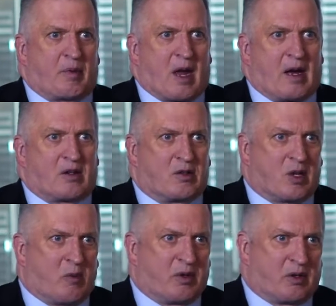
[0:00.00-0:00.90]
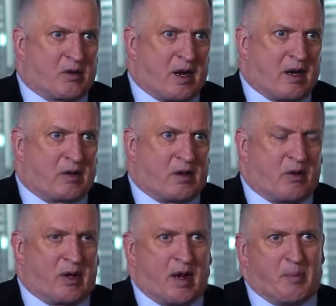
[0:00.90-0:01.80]
I consult with the client
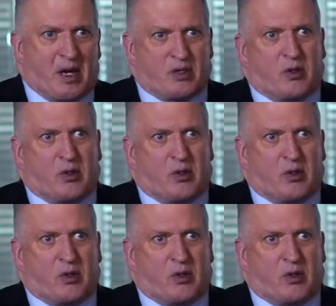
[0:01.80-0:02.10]
on how best